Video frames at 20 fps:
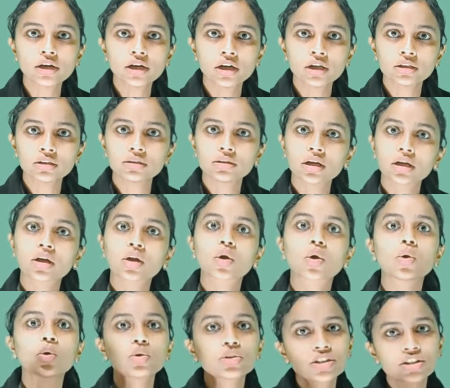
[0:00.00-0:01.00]
or
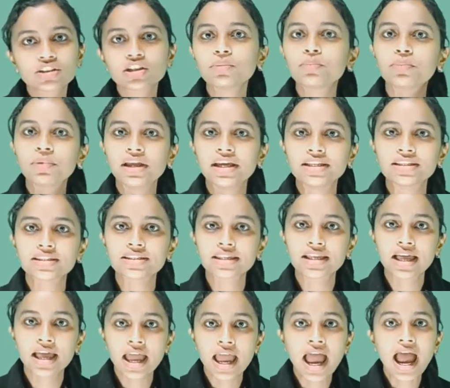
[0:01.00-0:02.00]
the coastal
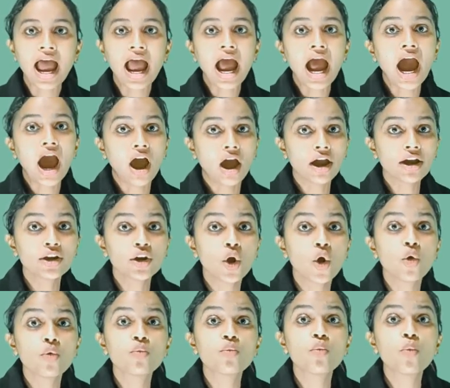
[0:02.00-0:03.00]
plains
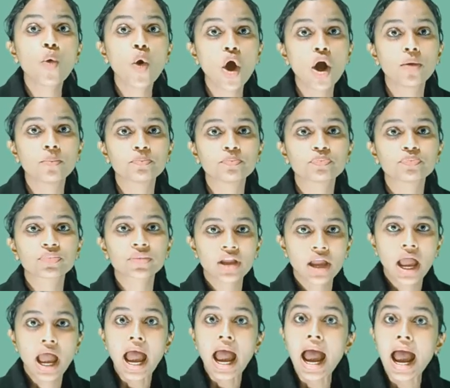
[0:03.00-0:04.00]
are warm
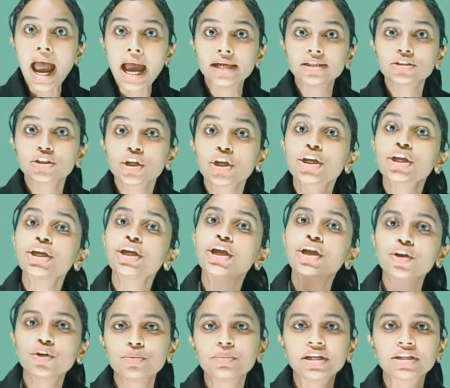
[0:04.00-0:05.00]
and
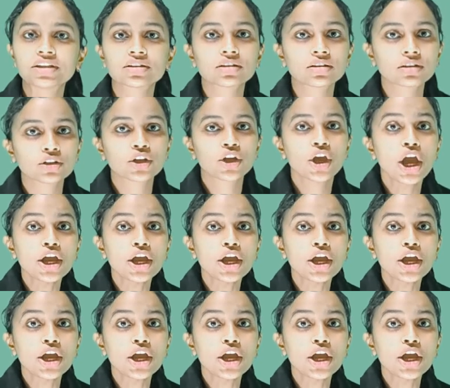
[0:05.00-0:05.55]
humid.